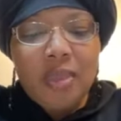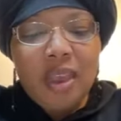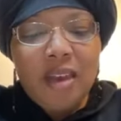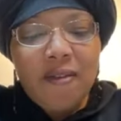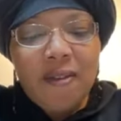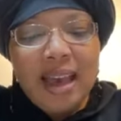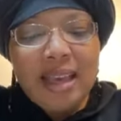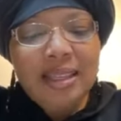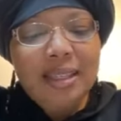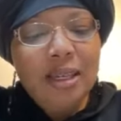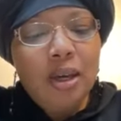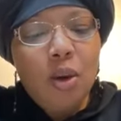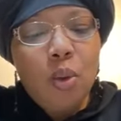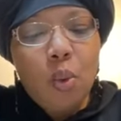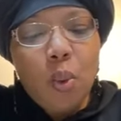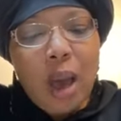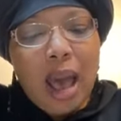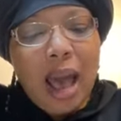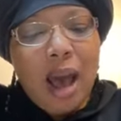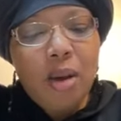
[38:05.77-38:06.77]
If I see a
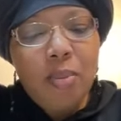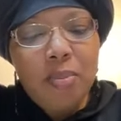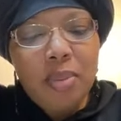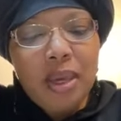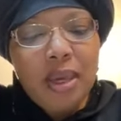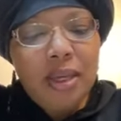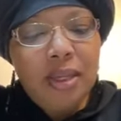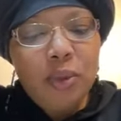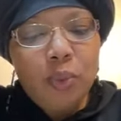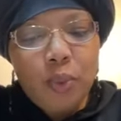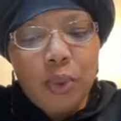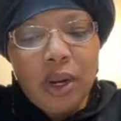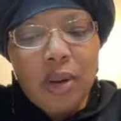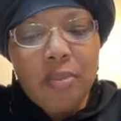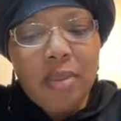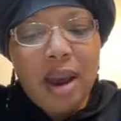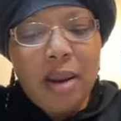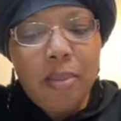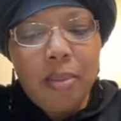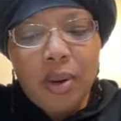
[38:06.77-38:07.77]
wild beast
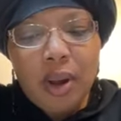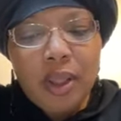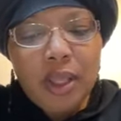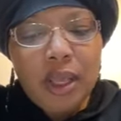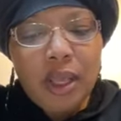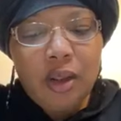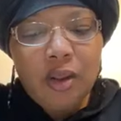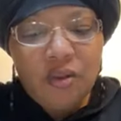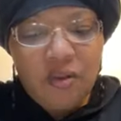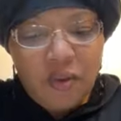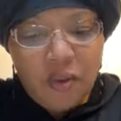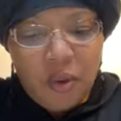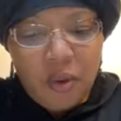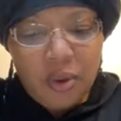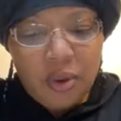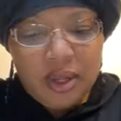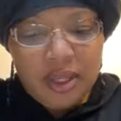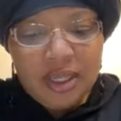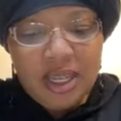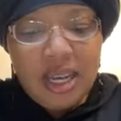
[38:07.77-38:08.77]
rend my brother in the
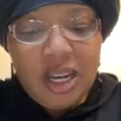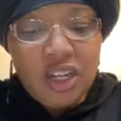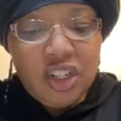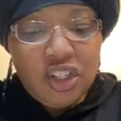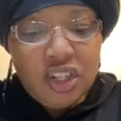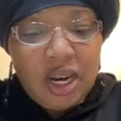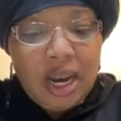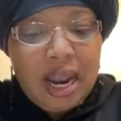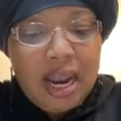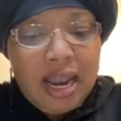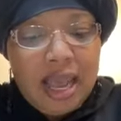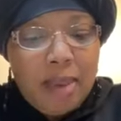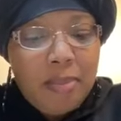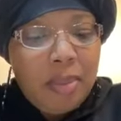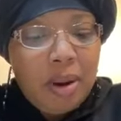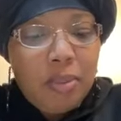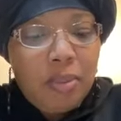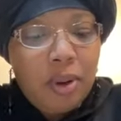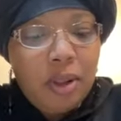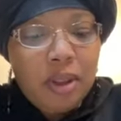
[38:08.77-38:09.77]
forest, shall I let
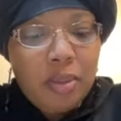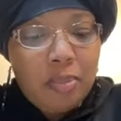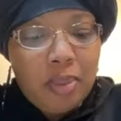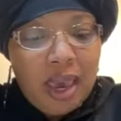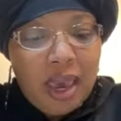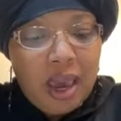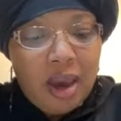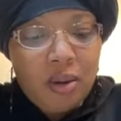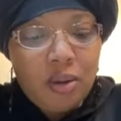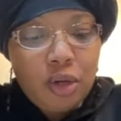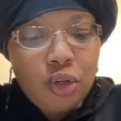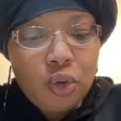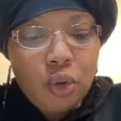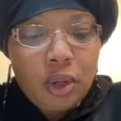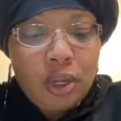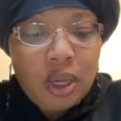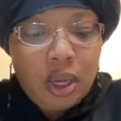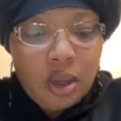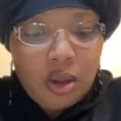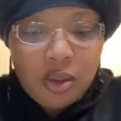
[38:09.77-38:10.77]
my brother perish
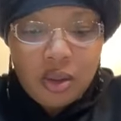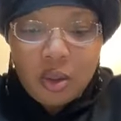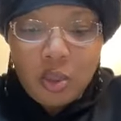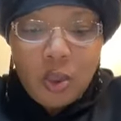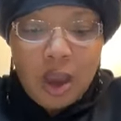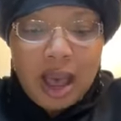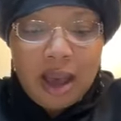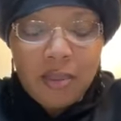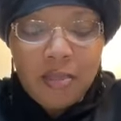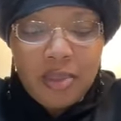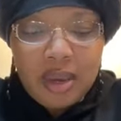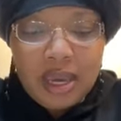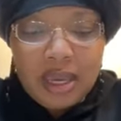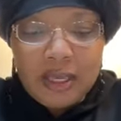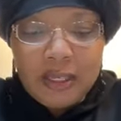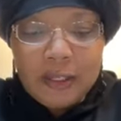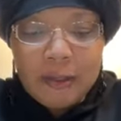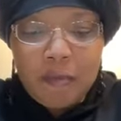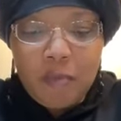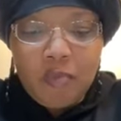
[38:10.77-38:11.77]
or kill the wild
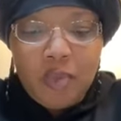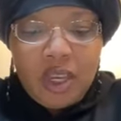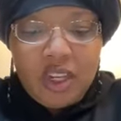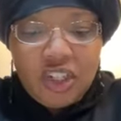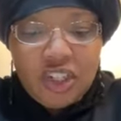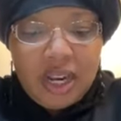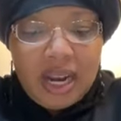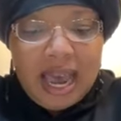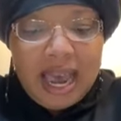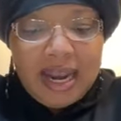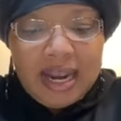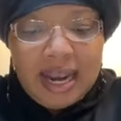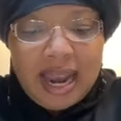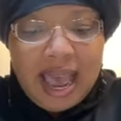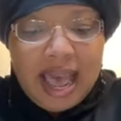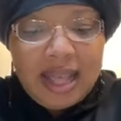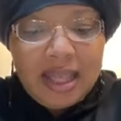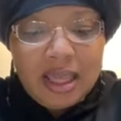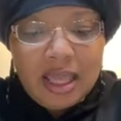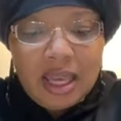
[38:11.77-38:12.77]
beast? Shall I
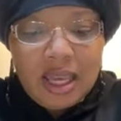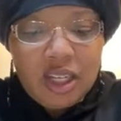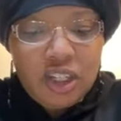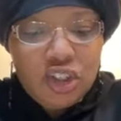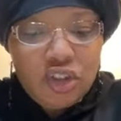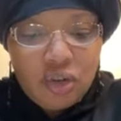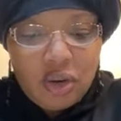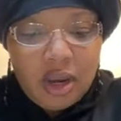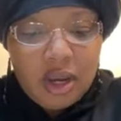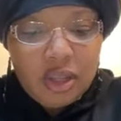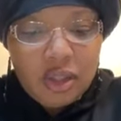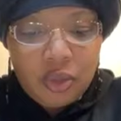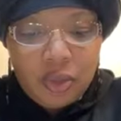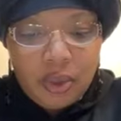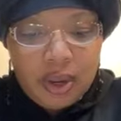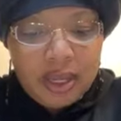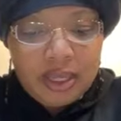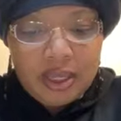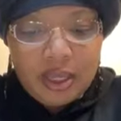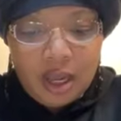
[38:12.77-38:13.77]
not thus
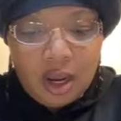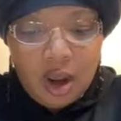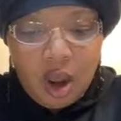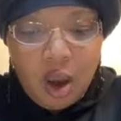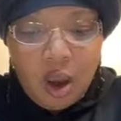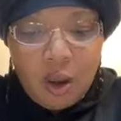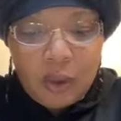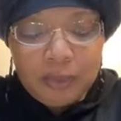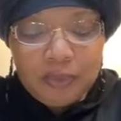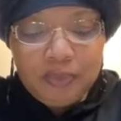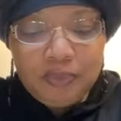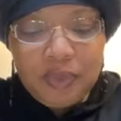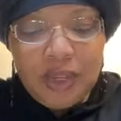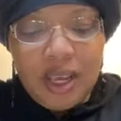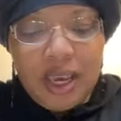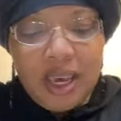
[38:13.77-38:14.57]
transgress the law?